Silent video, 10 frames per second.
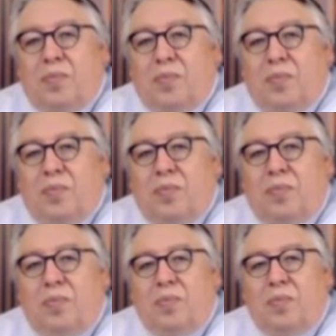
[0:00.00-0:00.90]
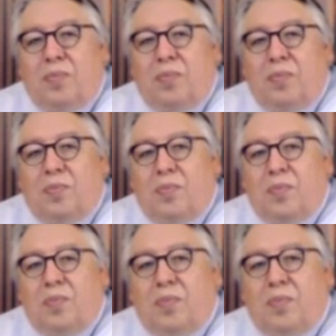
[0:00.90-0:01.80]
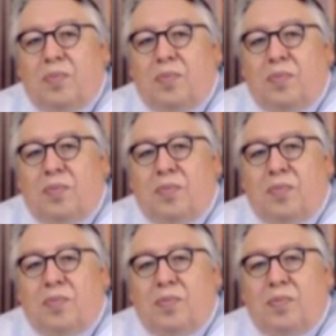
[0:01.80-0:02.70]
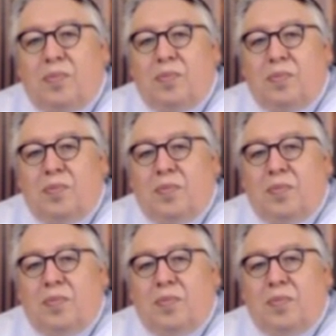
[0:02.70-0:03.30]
The person shown says nothing.